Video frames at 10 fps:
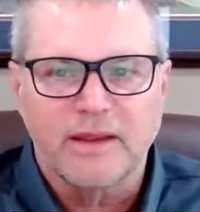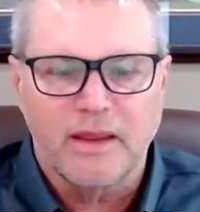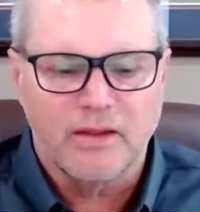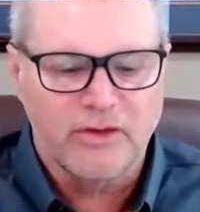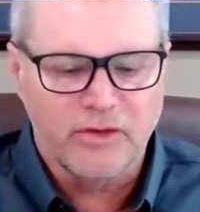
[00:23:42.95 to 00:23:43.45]

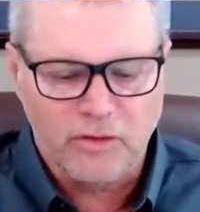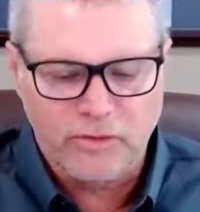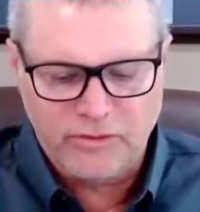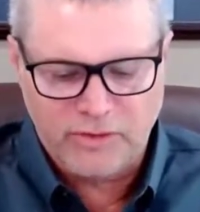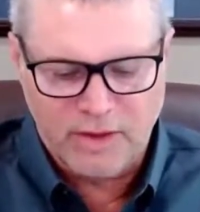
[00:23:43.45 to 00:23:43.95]

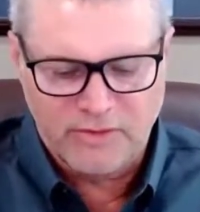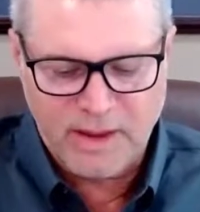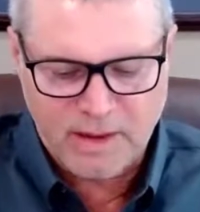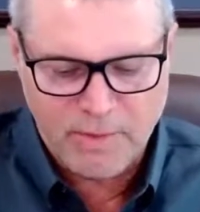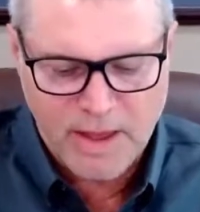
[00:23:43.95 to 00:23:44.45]
is
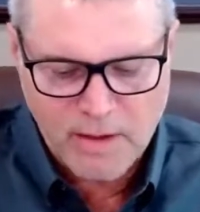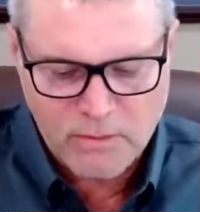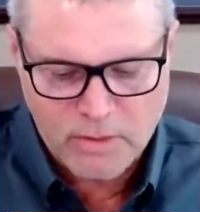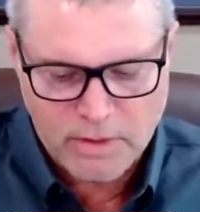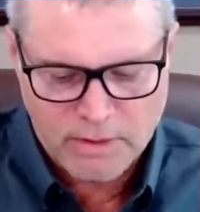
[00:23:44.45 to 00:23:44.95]
that
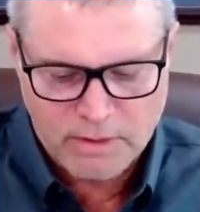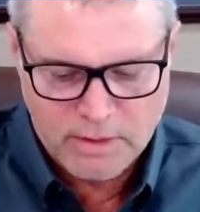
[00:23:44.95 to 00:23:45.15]
compile work